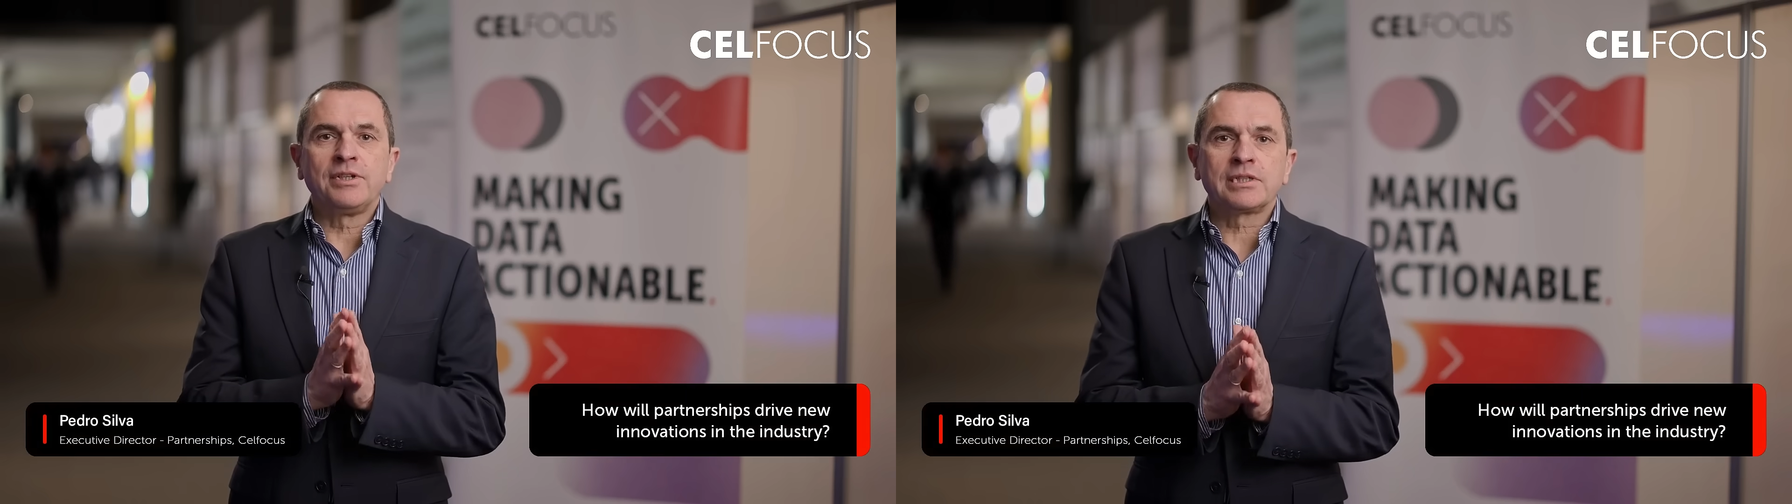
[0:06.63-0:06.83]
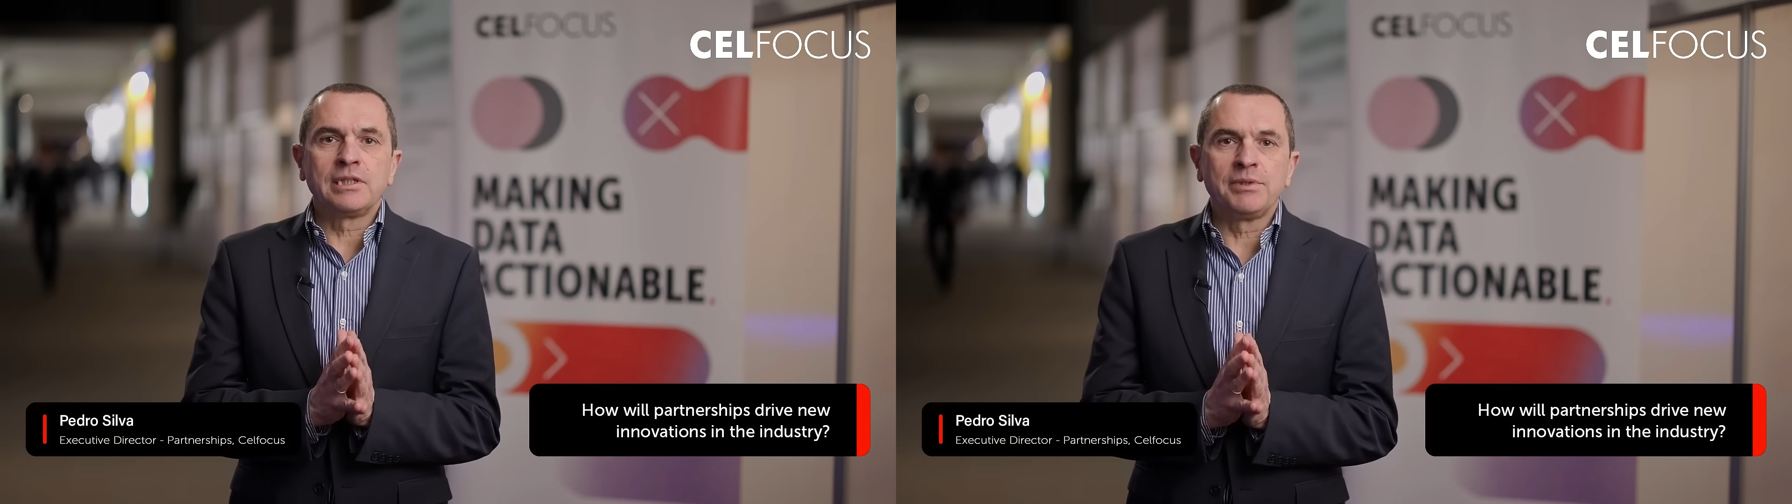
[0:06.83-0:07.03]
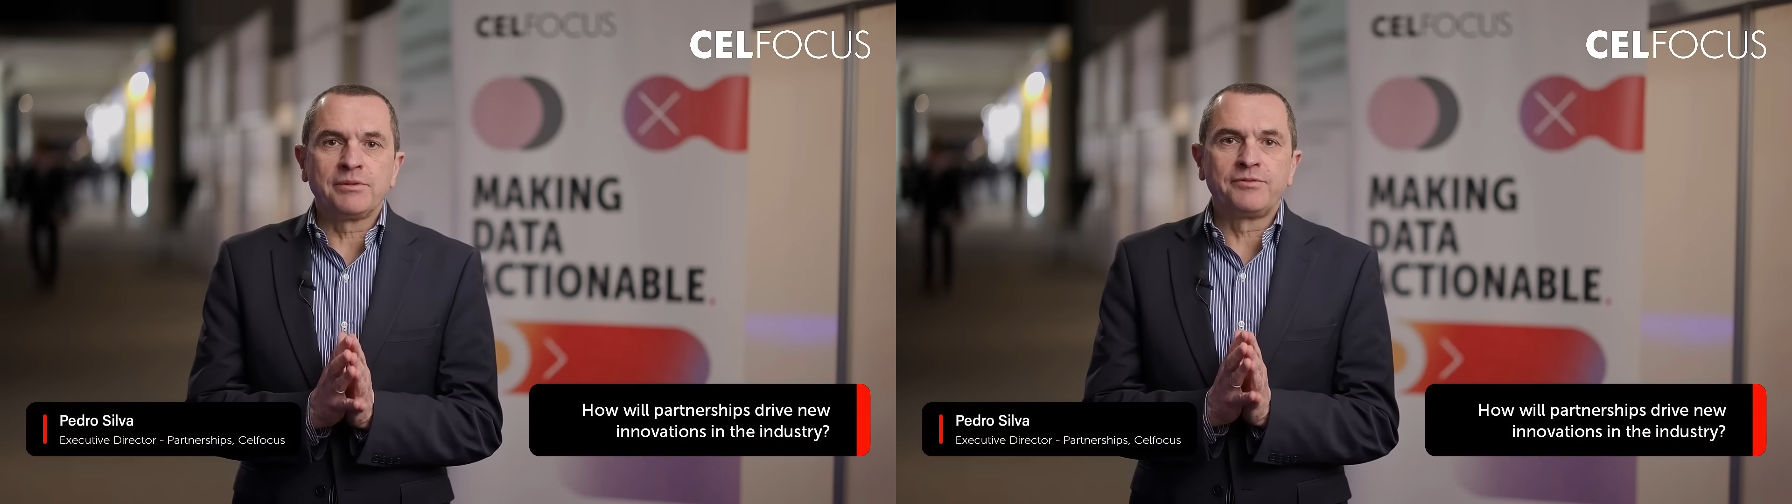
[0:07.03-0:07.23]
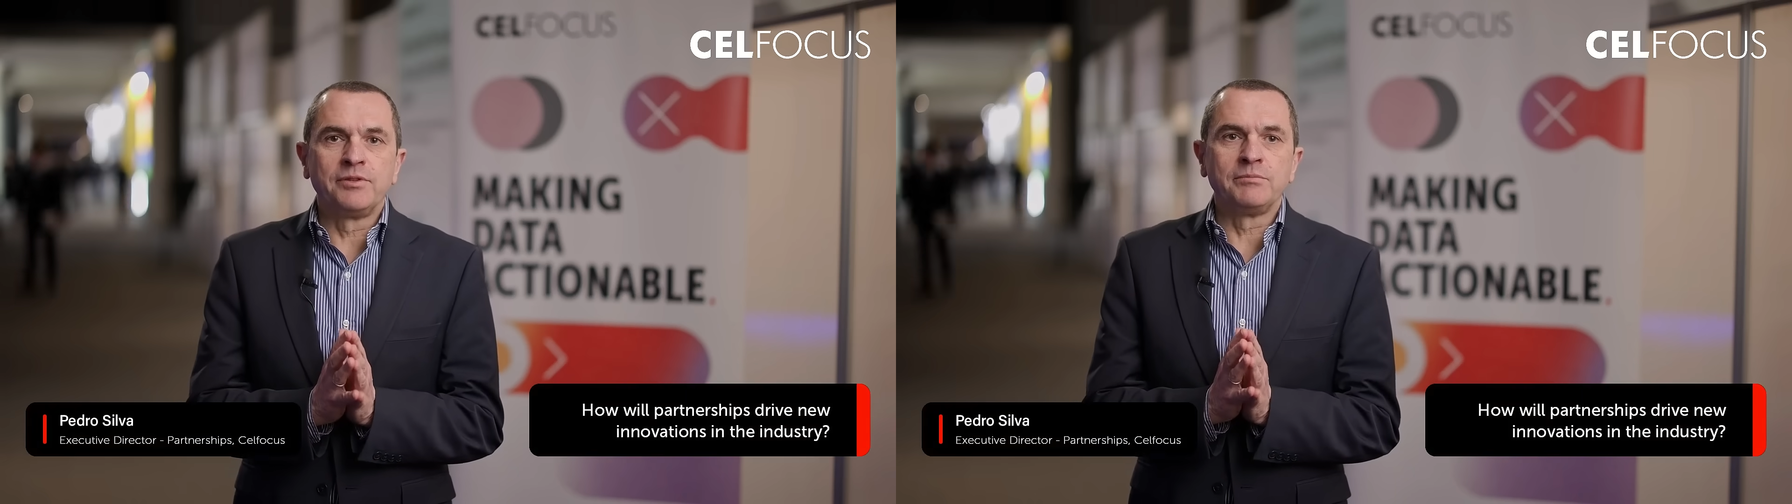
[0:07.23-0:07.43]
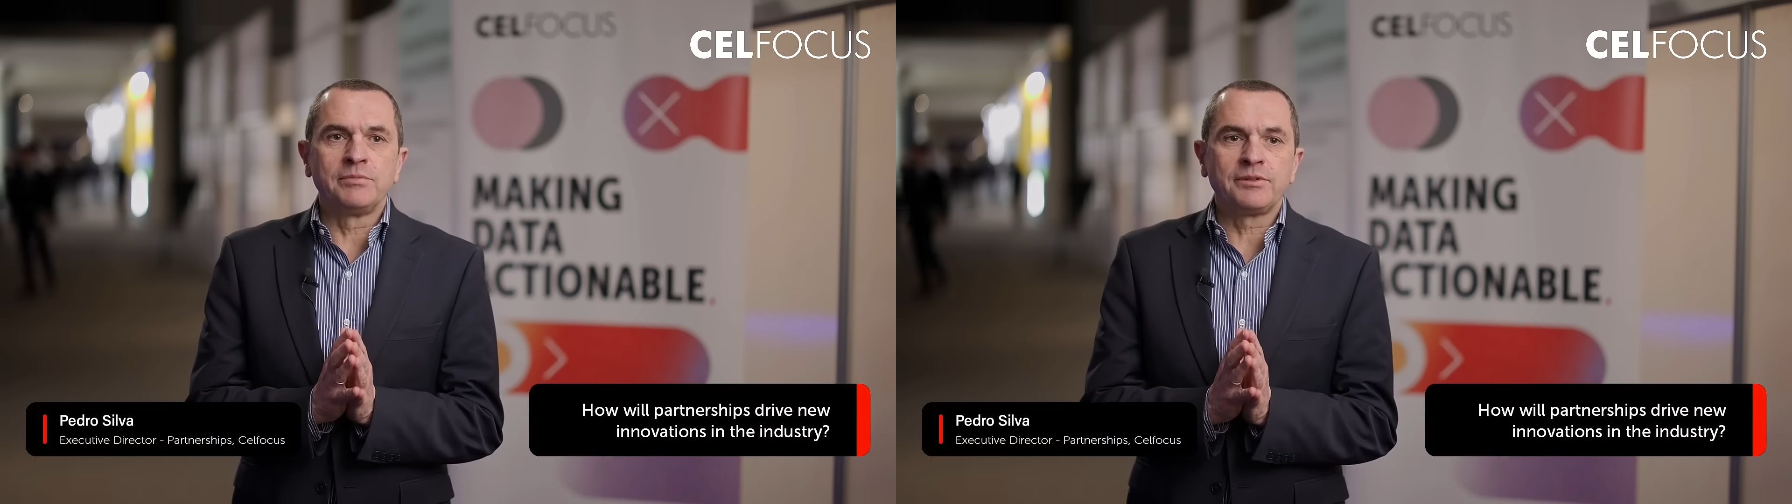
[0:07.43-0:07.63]
are coming
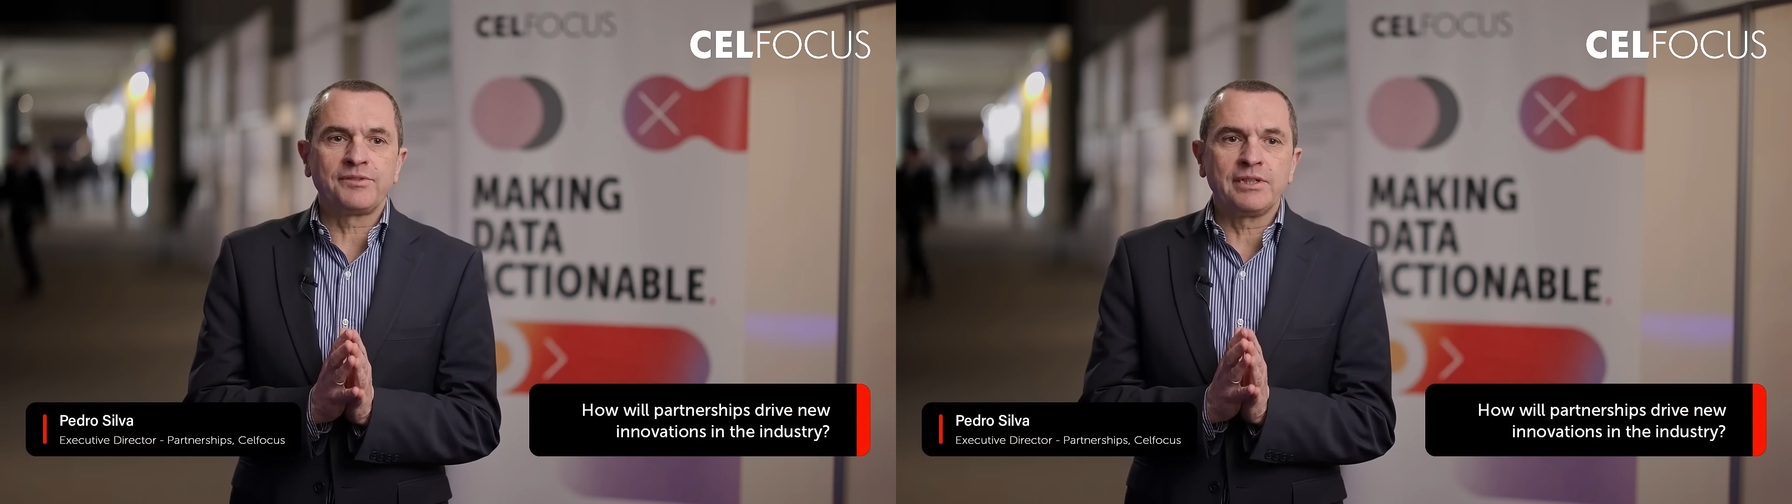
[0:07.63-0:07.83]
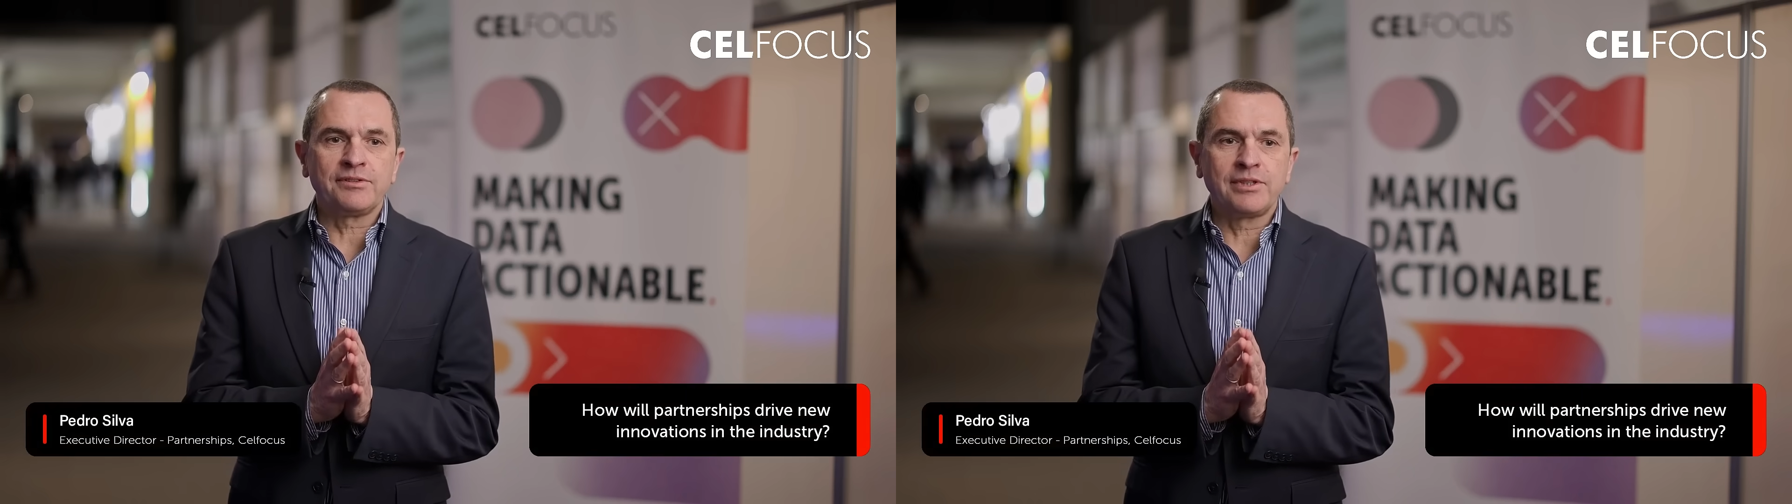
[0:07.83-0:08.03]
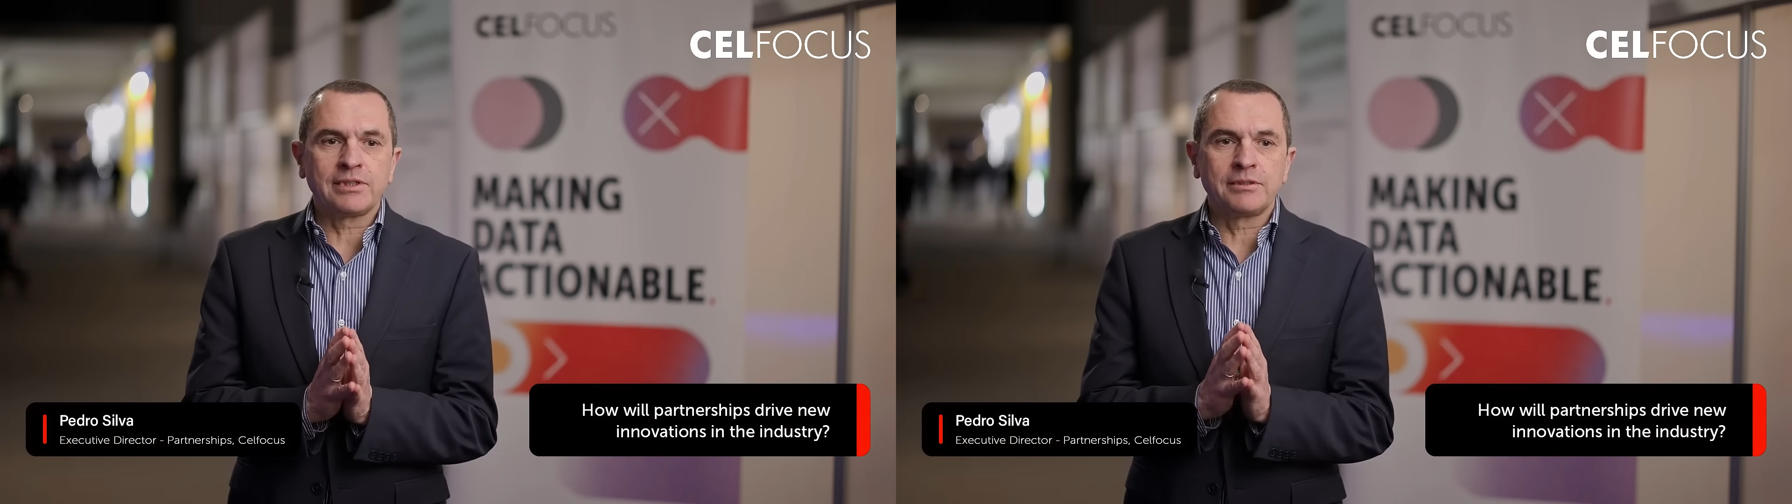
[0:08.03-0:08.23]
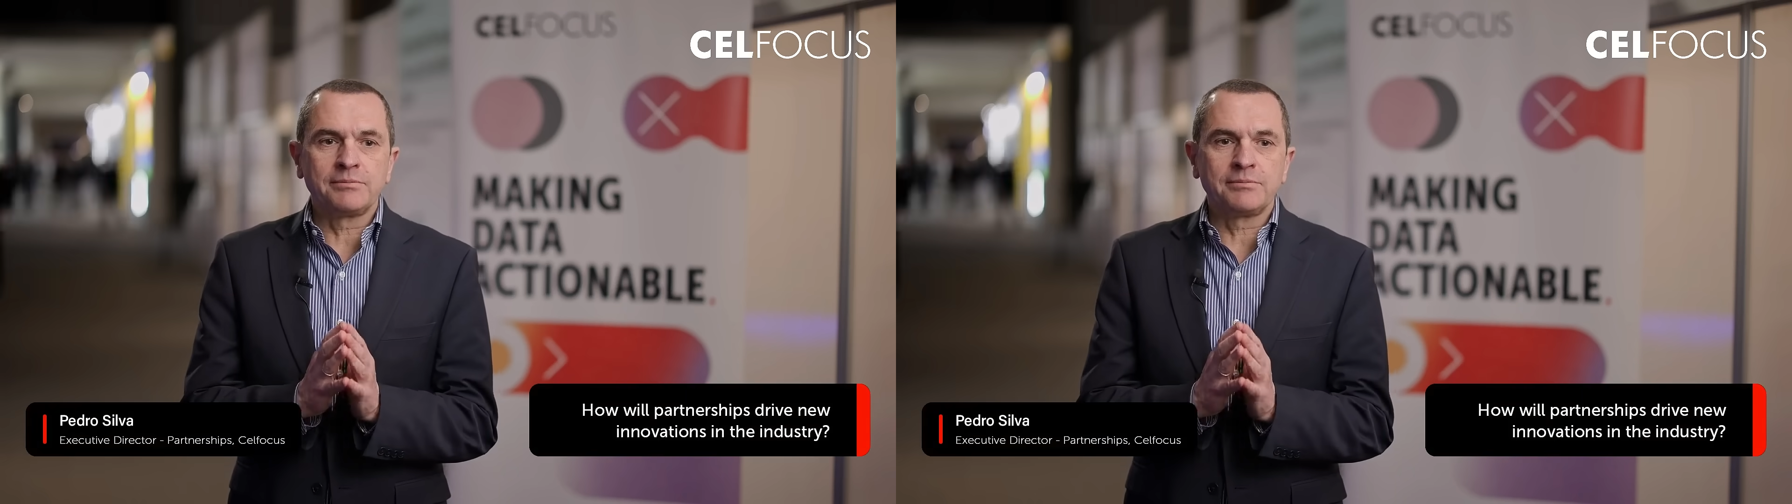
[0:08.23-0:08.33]
from a sense that